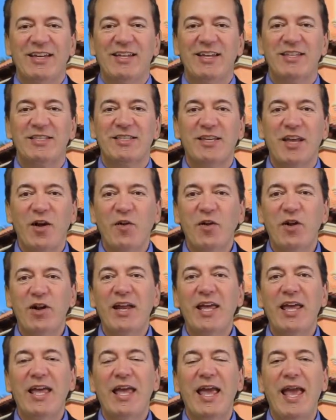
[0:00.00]
There's
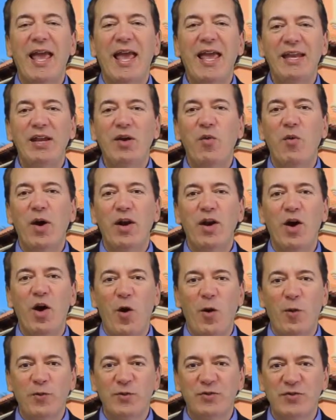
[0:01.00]
currently 81
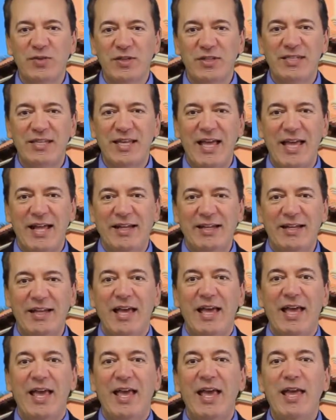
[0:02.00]
homes for sale
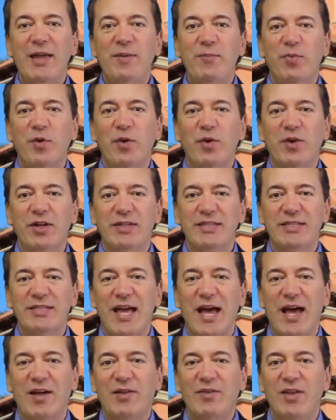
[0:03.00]
in Broken
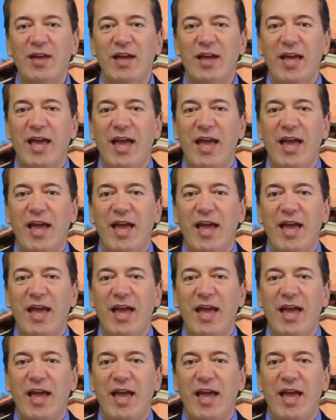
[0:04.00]
Sound,